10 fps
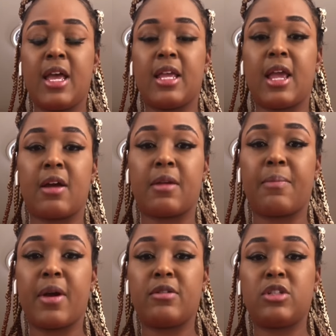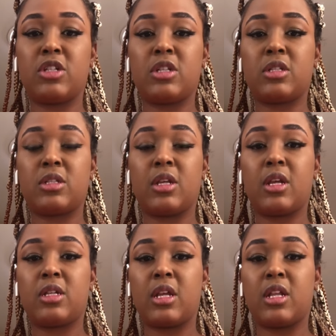y'all can purchase
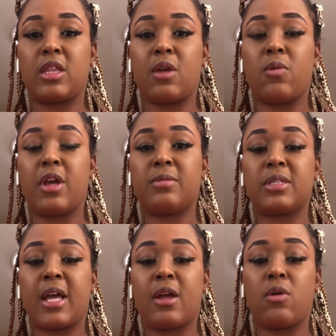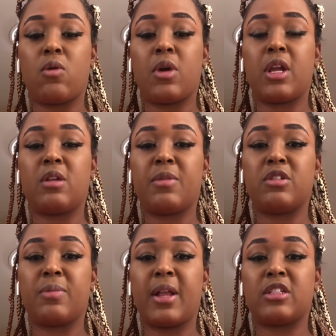it at their website or in the beauty
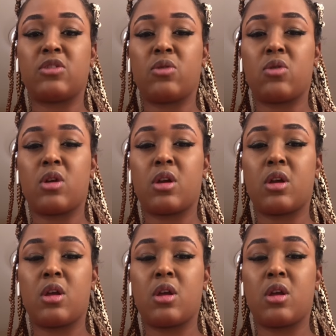supply store.